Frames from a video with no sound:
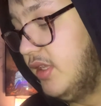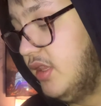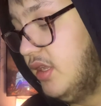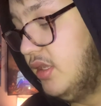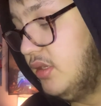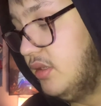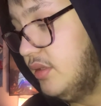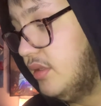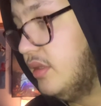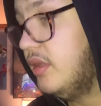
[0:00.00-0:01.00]
I think.
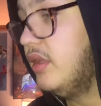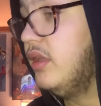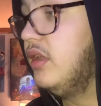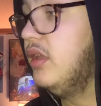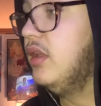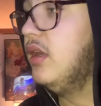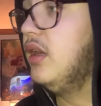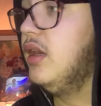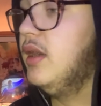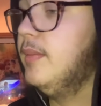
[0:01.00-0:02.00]

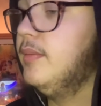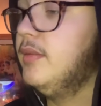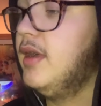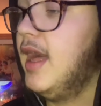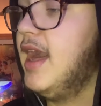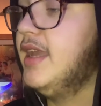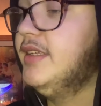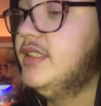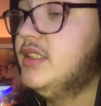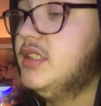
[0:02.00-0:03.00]
Um,
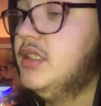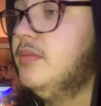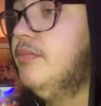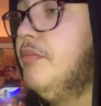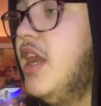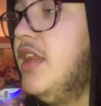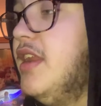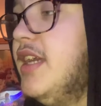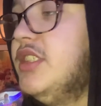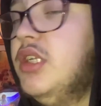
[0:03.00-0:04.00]
Ice matted
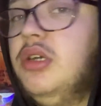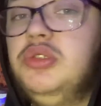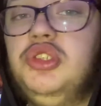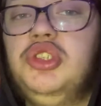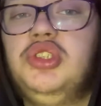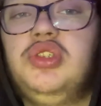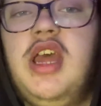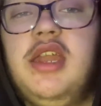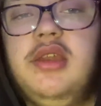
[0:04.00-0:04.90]
as on Shrek.